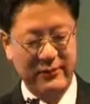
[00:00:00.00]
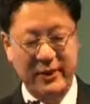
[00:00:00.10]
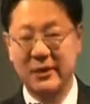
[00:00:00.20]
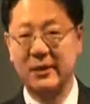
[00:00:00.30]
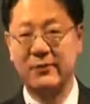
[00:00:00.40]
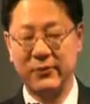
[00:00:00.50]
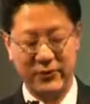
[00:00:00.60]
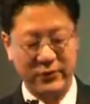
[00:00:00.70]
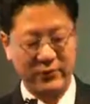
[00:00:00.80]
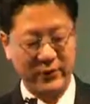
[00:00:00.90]
factor
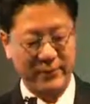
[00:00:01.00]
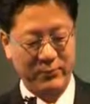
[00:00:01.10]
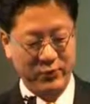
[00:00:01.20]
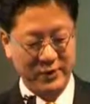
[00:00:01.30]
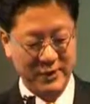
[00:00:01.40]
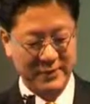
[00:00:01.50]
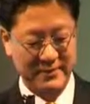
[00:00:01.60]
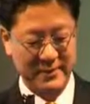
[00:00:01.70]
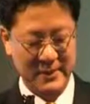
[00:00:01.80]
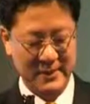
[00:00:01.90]
for
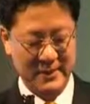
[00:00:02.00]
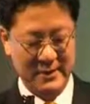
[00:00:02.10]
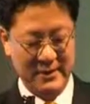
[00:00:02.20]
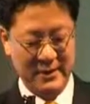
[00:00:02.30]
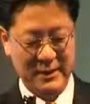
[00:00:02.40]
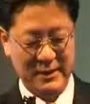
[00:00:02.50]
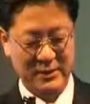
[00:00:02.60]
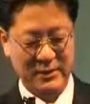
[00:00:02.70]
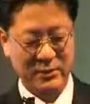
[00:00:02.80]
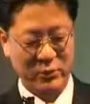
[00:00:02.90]
thromboembolism
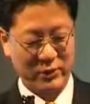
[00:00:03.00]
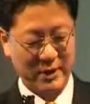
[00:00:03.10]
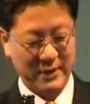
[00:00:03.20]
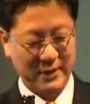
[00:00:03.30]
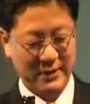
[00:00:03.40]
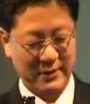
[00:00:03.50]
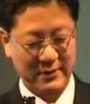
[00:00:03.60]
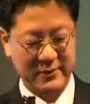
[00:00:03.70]
and early mortality.